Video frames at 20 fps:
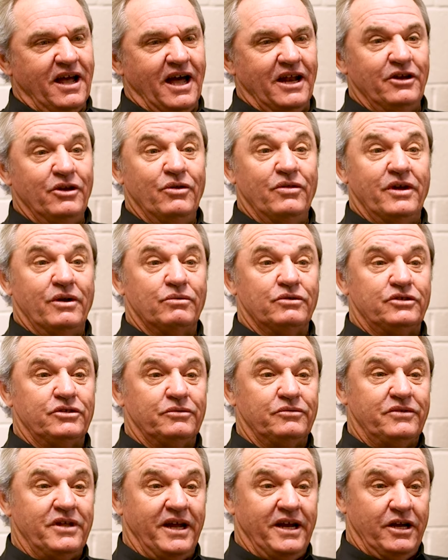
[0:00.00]
I knew there was a
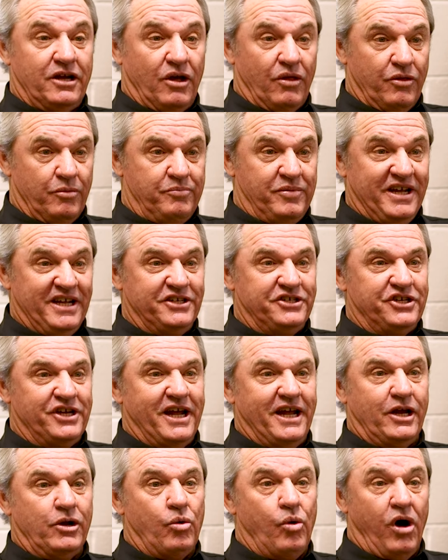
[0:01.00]
thing called the P G
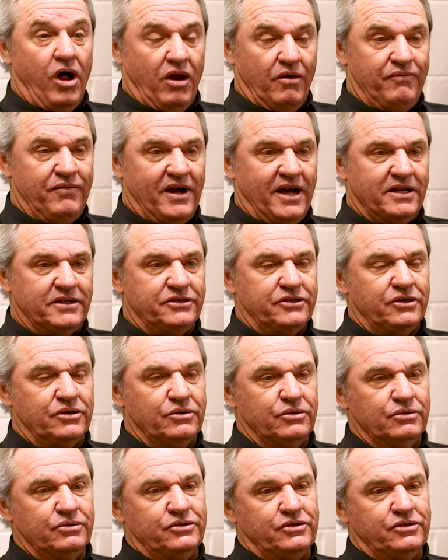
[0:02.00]
A Qualifying School,